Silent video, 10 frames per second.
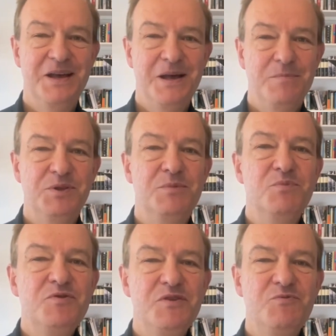But the
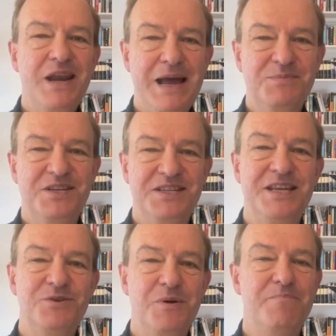movie relapses
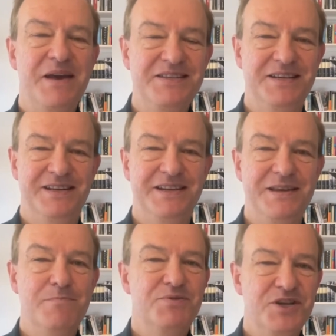into a
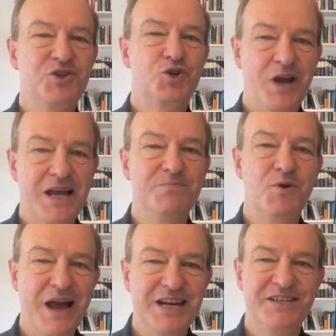basically pretty trad
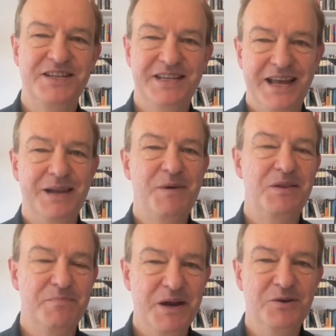morality tale
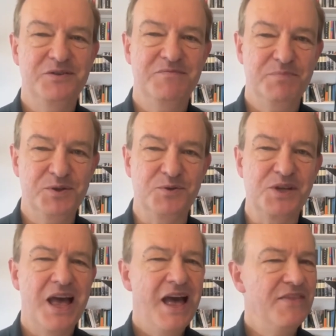about the perils of
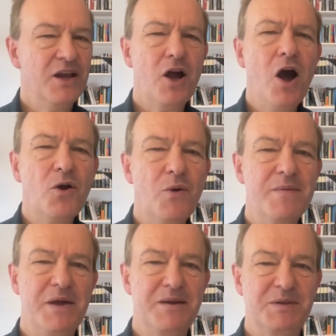booze, and then can't
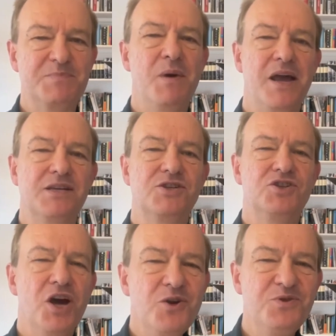quite make up its mind
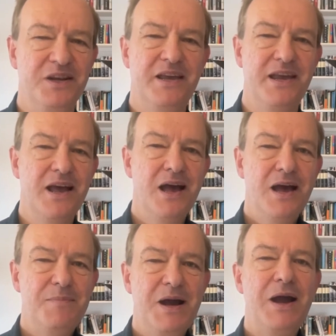tonally
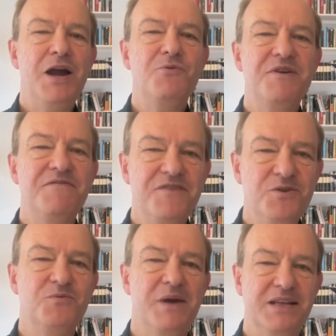about how we
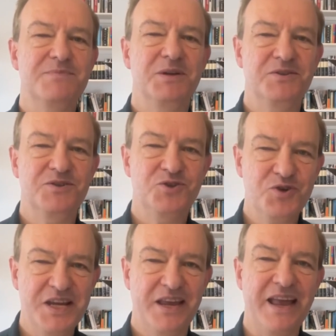view Mads Mikkelsen's
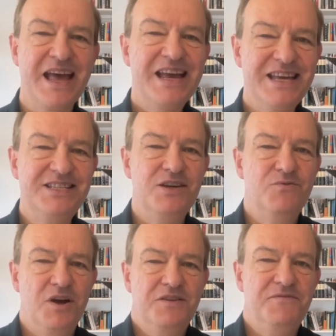drinking. Is it
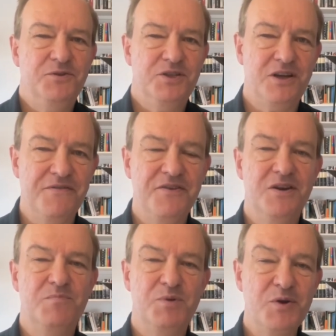rather
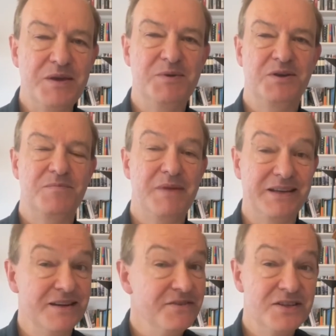Falstaffian and bohemian and
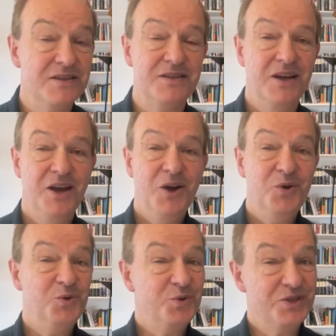magnificent,
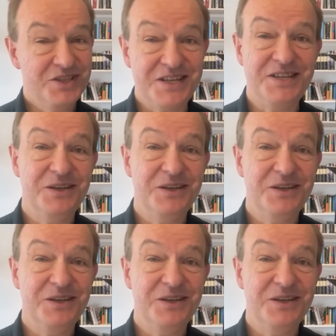or seedy and